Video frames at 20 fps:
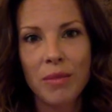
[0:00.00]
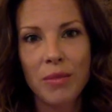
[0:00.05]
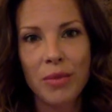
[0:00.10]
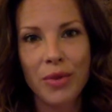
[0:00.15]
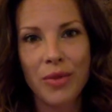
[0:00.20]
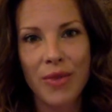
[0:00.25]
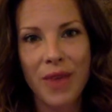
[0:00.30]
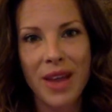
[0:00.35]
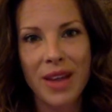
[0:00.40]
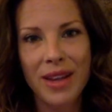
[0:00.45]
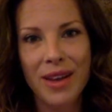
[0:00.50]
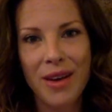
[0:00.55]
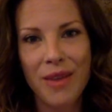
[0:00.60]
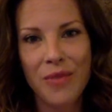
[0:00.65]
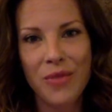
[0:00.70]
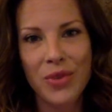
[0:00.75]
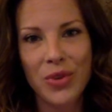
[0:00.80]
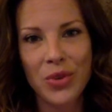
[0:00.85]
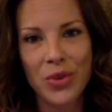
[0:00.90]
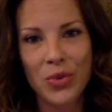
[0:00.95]
provide
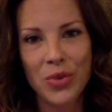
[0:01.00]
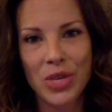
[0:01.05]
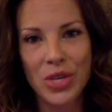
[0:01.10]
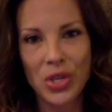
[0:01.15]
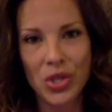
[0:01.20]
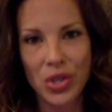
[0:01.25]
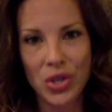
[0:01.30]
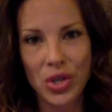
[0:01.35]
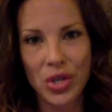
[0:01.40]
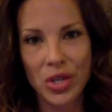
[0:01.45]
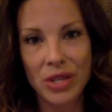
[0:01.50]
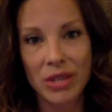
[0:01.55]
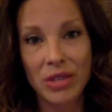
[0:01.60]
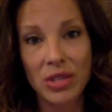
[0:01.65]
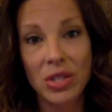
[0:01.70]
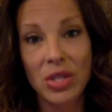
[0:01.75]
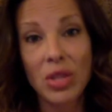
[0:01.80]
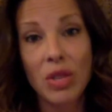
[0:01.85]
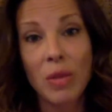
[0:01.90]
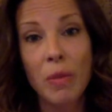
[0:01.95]
comfort and reassurance
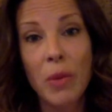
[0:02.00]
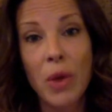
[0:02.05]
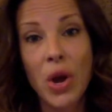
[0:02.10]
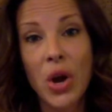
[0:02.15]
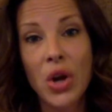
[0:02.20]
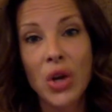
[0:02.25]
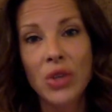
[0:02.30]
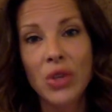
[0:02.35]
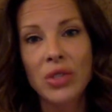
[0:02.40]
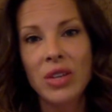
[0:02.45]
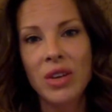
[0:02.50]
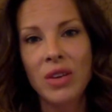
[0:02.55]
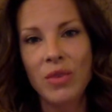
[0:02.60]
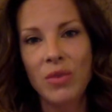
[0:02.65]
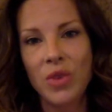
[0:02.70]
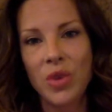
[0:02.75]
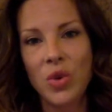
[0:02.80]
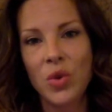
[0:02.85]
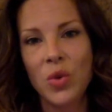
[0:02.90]
to the part of you